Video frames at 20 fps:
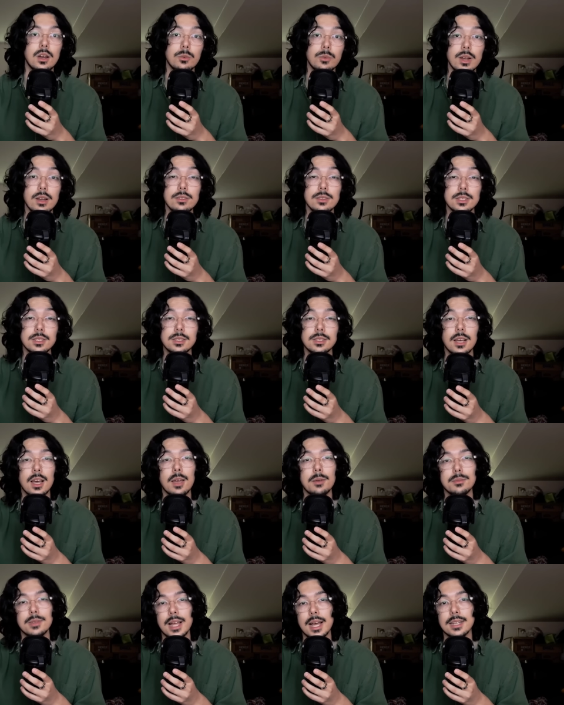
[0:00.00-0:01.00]
Around this
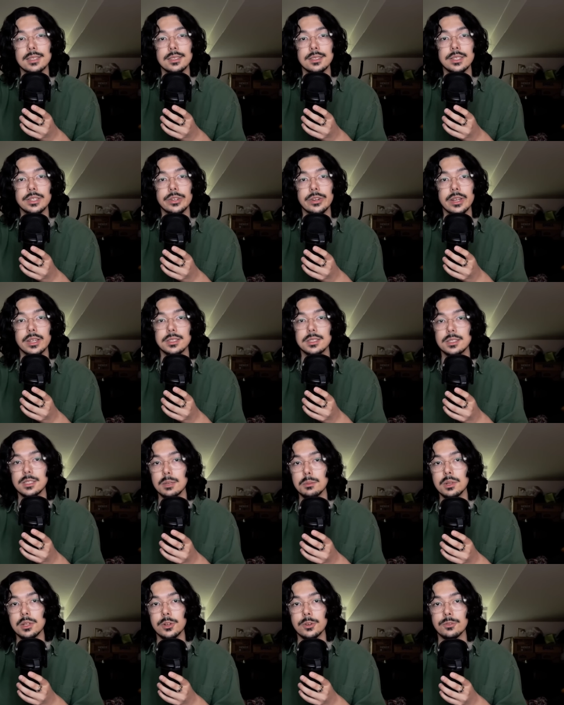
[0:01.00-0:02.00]
time last year, a
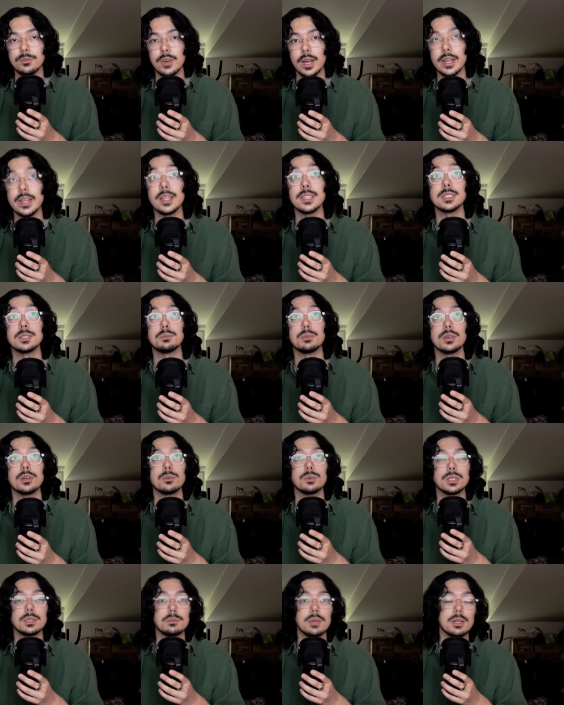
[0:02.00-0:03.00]
similar finance bill
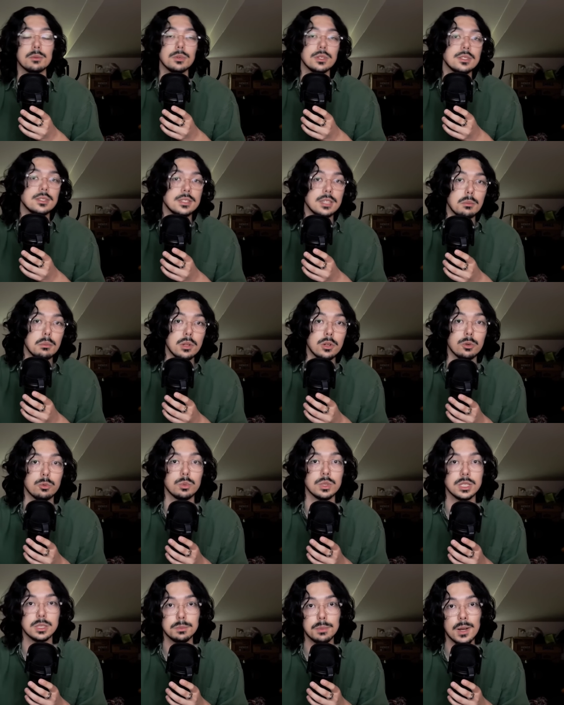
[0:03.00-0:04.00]
was met with similar
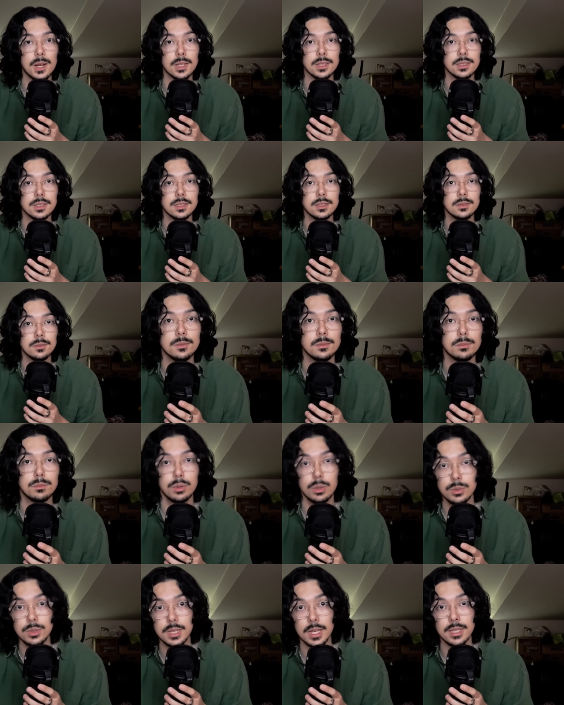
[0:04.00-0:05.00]
response,
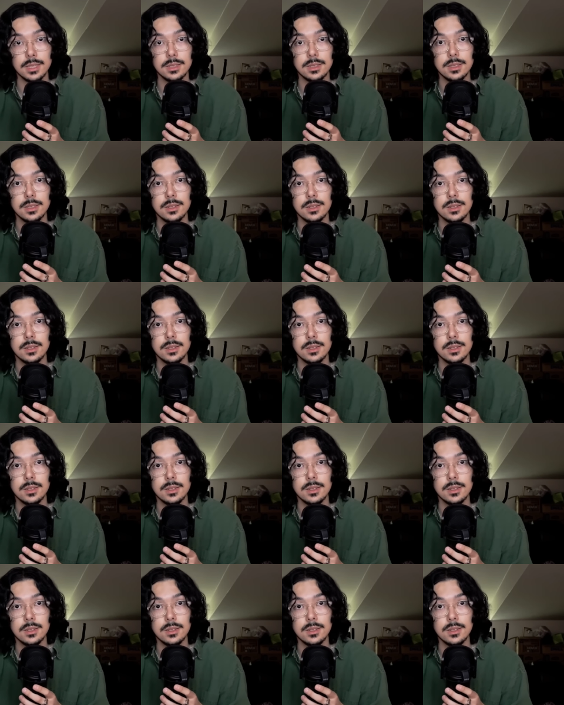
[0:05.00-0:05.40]
protest,